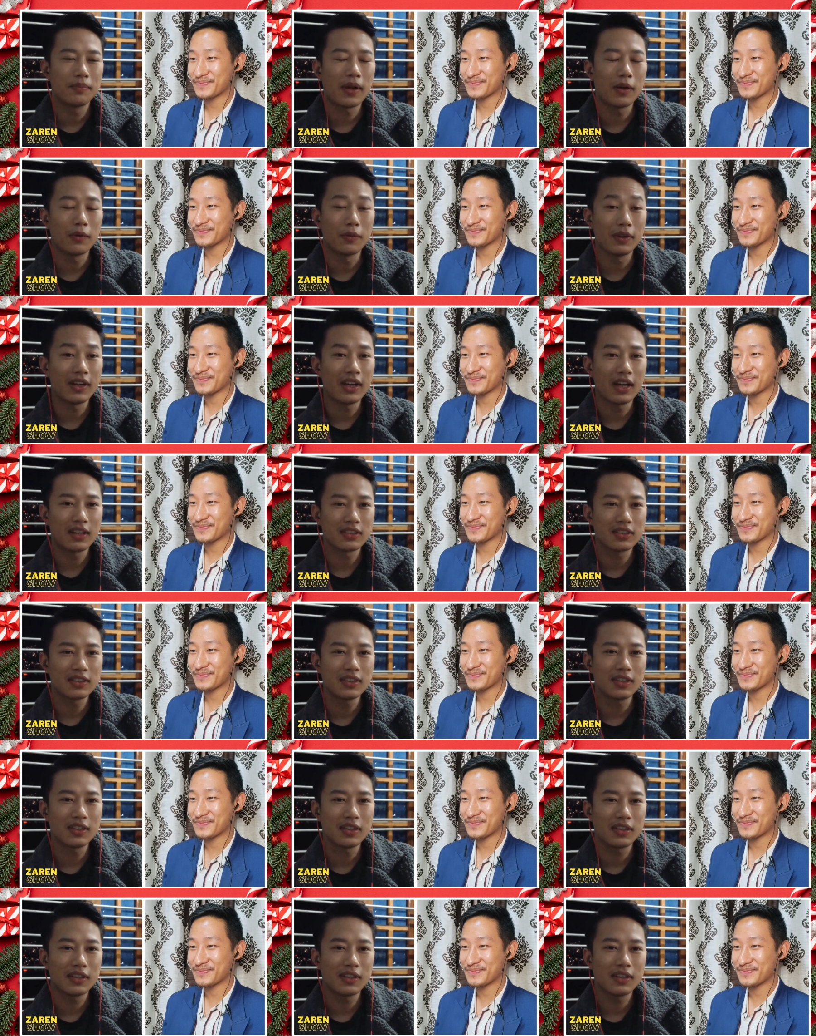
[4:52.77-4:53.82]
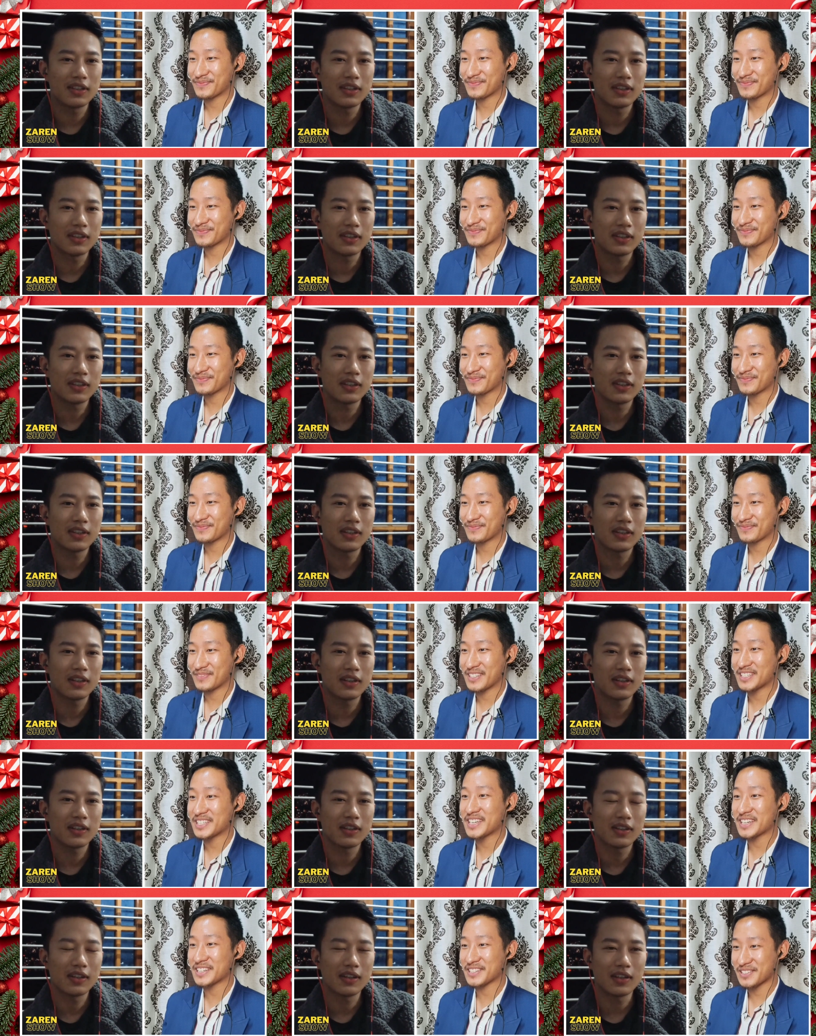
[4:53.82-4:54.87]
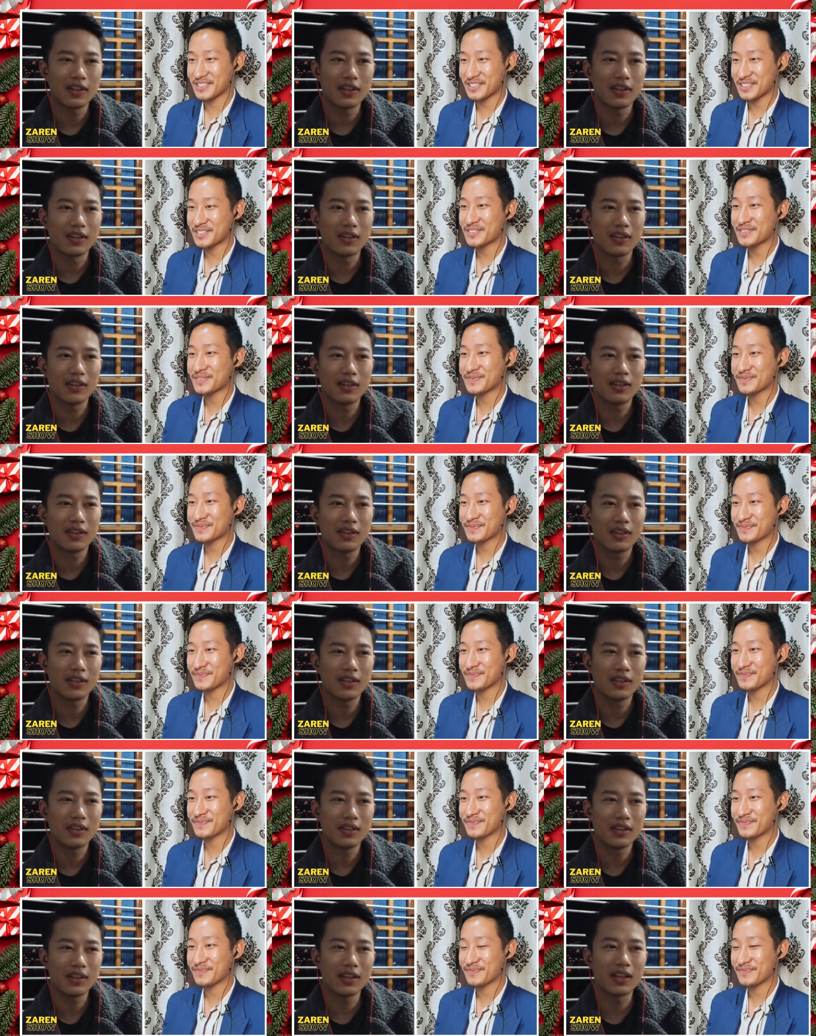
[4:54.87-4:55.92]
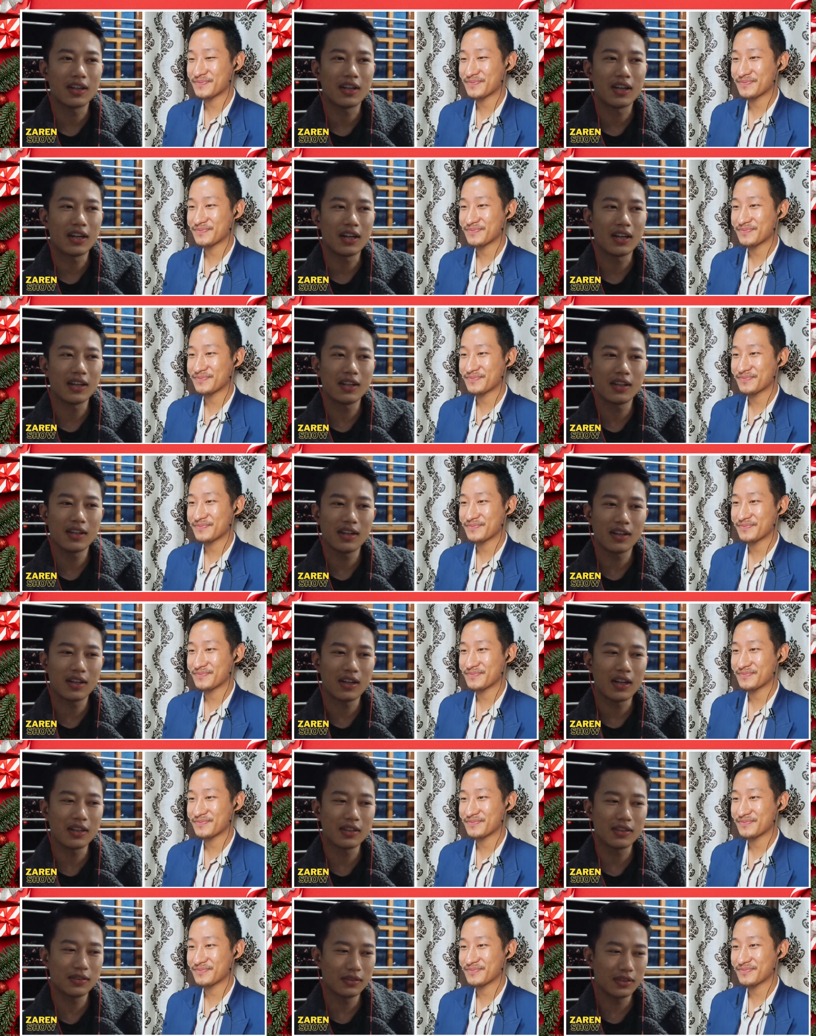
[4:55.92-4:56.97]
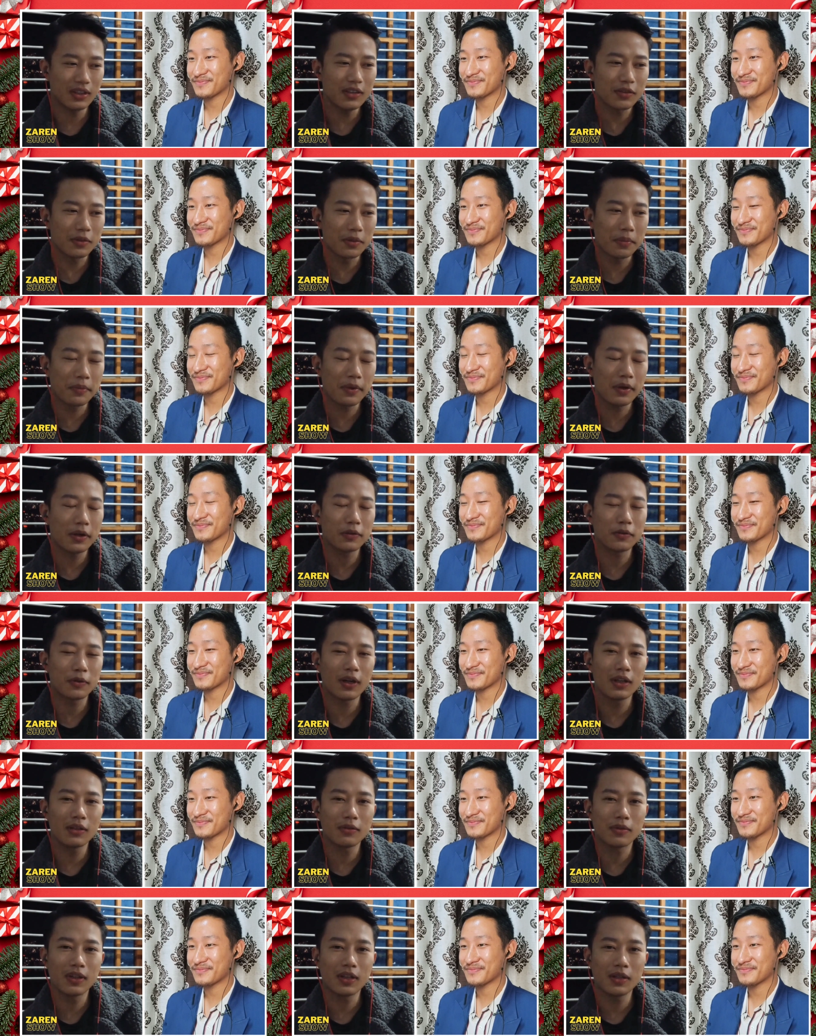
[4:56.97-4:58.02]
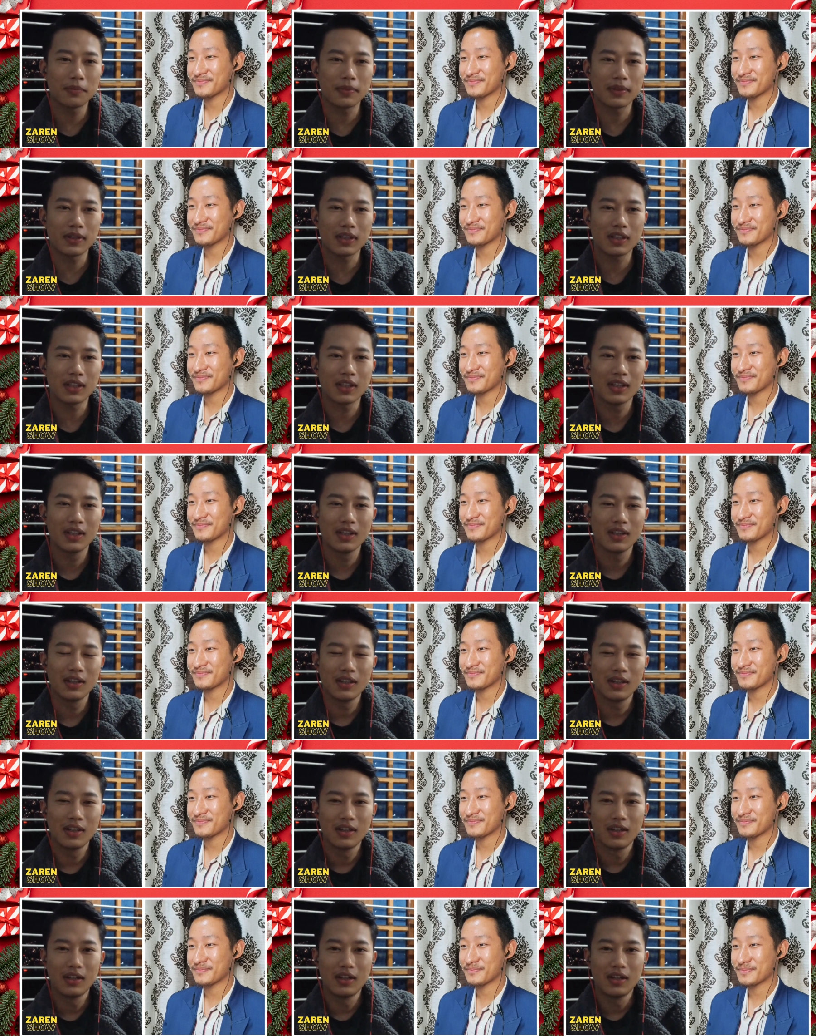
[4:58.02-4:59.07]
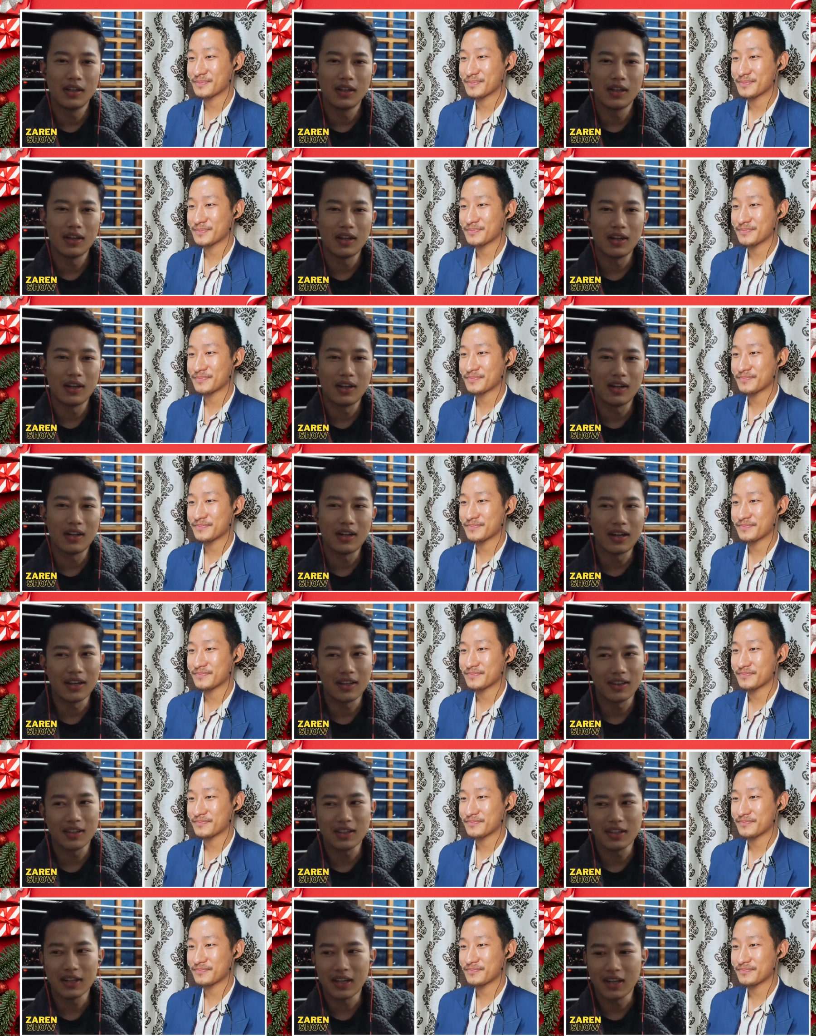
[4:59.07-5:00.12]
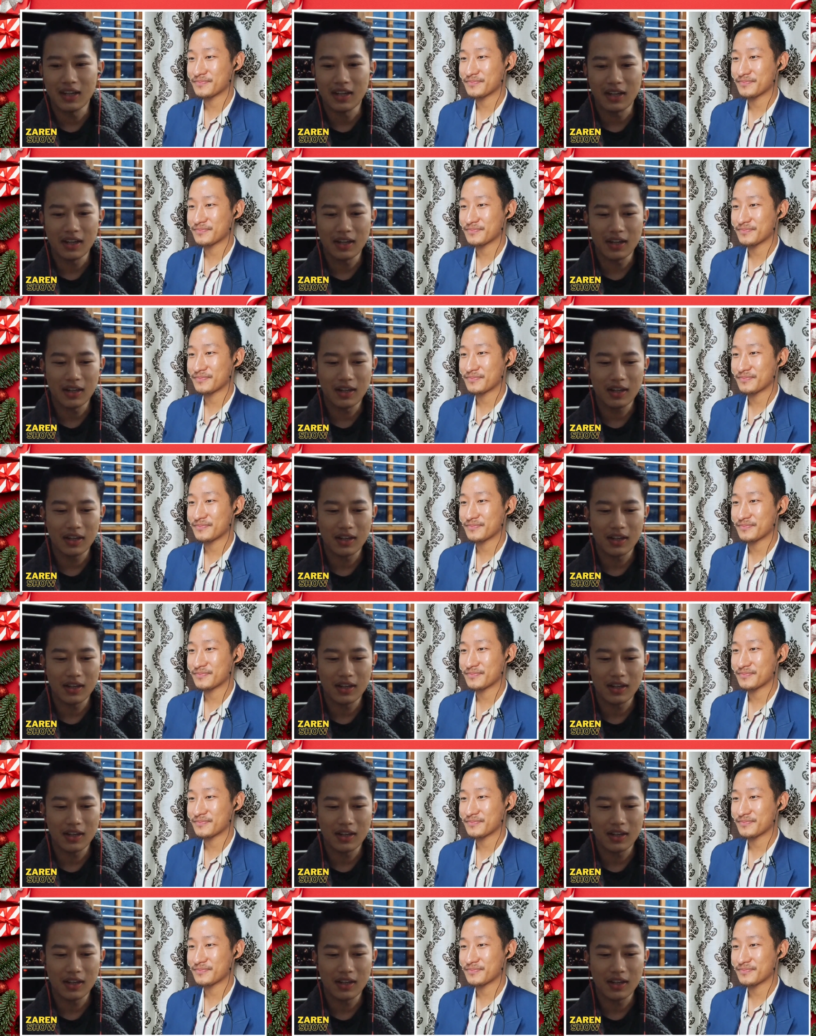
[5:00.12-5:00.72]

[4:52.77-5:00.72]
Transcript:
Speaker 1: My winning answer?
Speaker 2: Yes. Uh,
Speaker 1: yeah, I I do not remember it quite well, but I think I